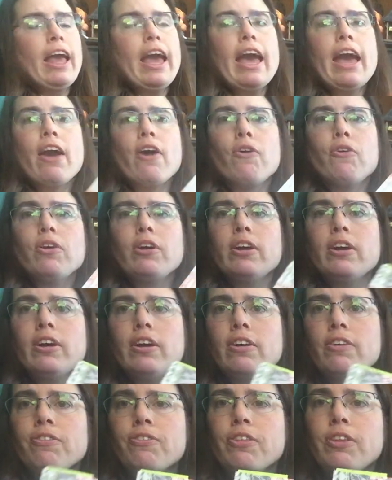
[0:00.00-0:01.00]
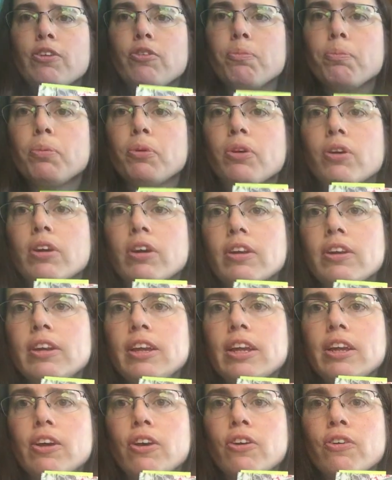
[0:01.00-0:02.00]
out of this book,
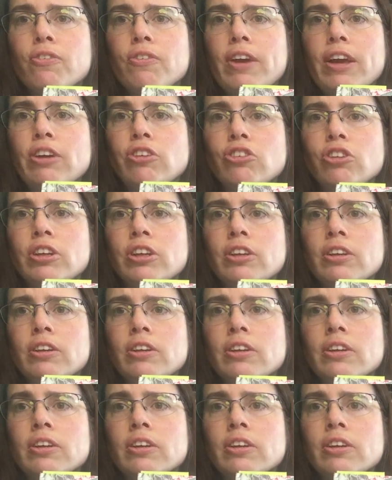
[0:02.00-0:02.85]
Knit Ovation,